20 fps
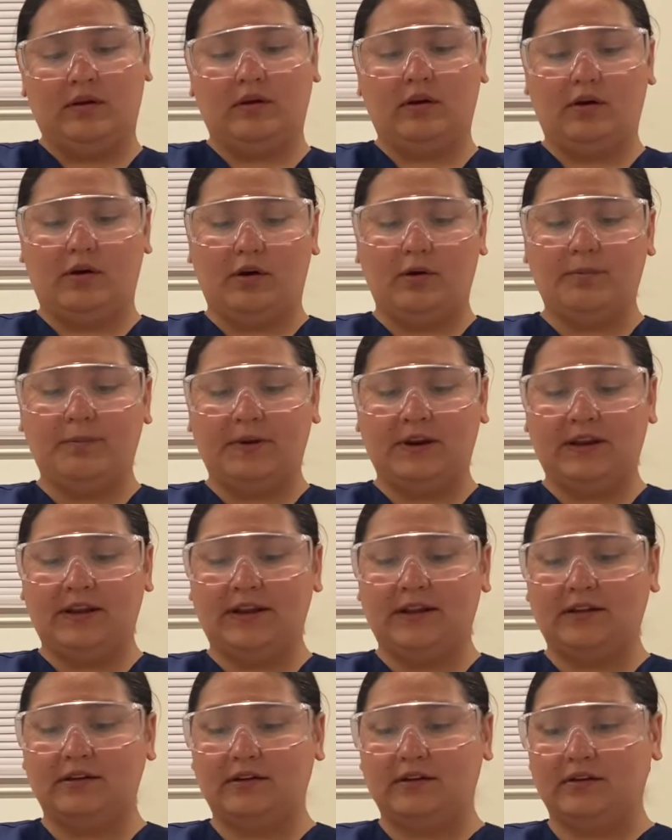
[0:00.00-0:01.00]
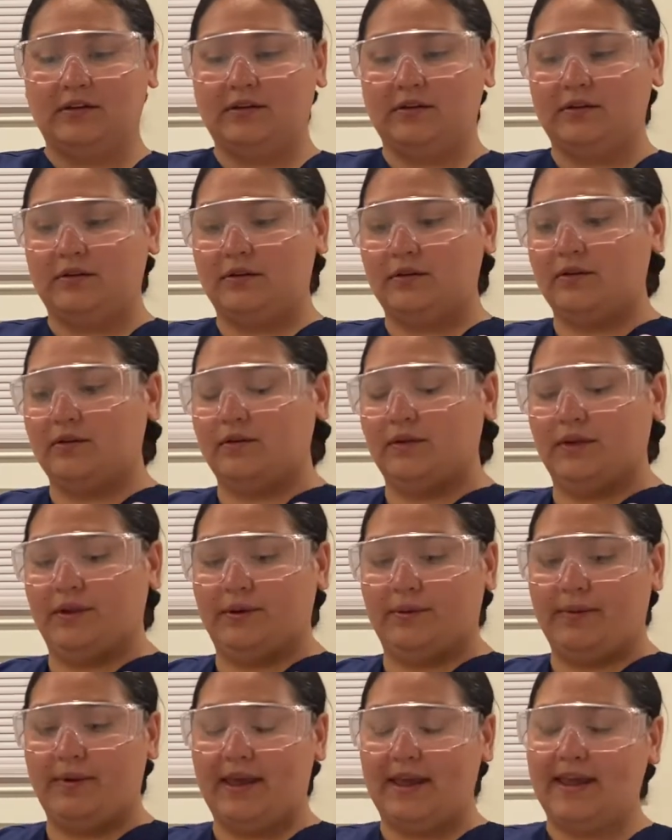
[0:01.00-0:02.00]
open it, throw that
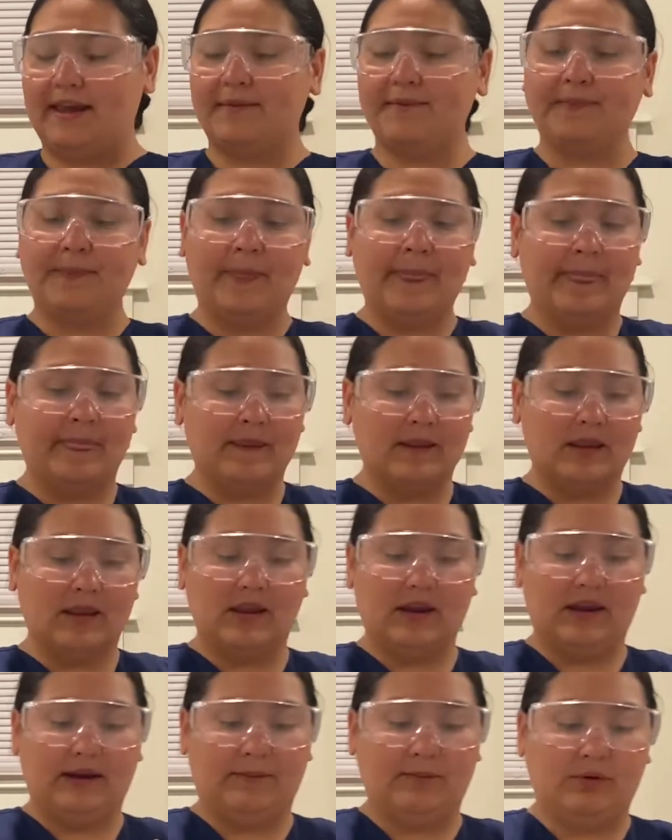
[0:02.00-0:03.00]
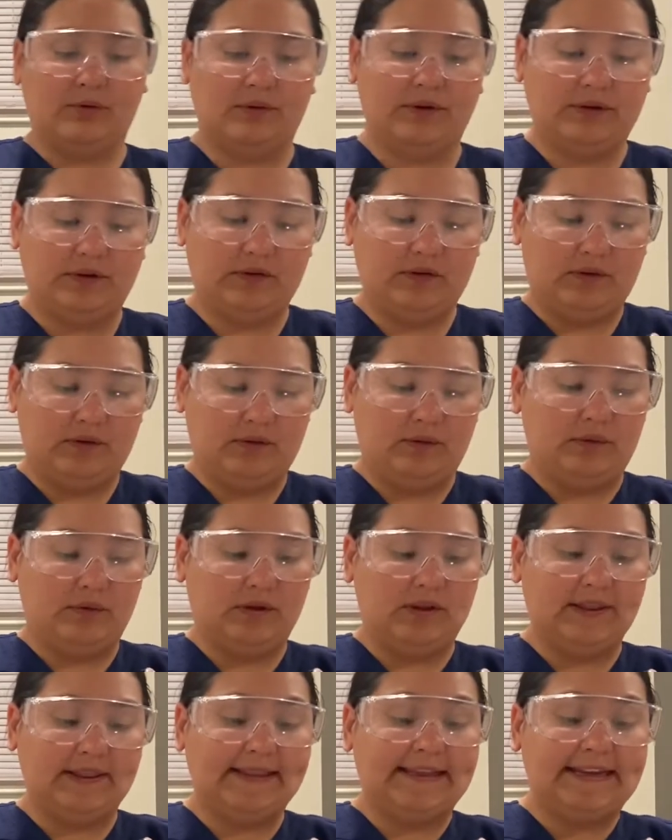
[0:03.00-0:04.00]
away, and I'm going to
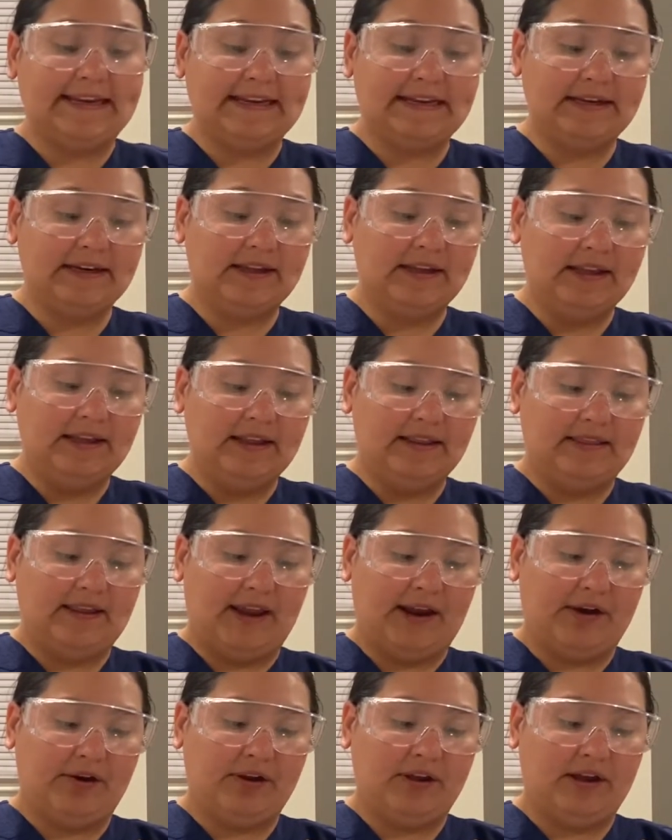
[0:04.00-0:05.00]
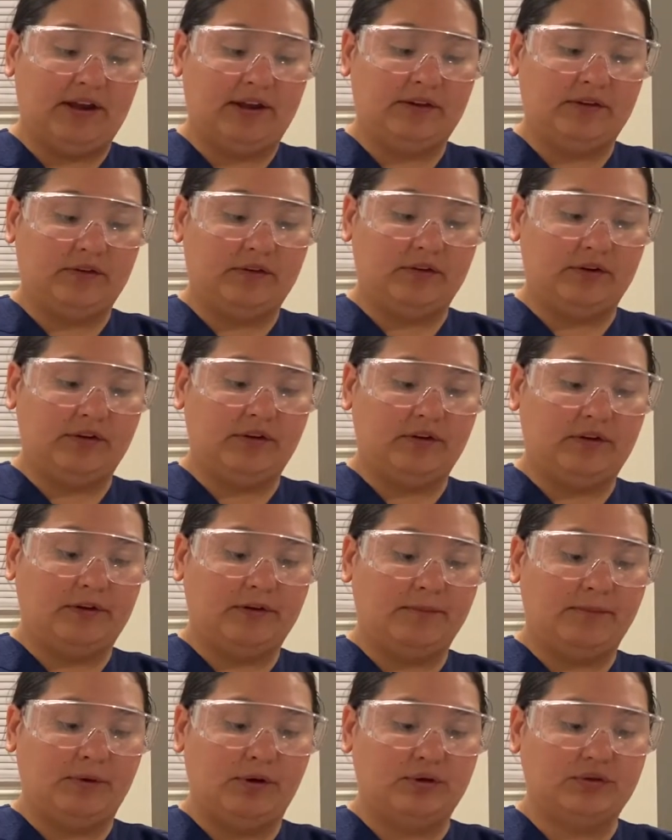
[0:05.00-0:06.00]
clean the area in circular
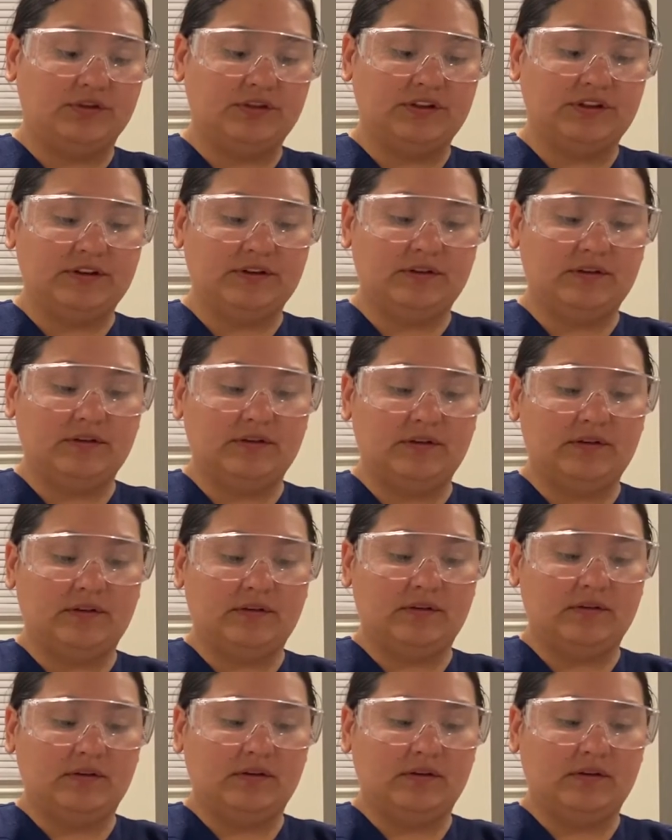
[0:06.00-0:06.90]
motions.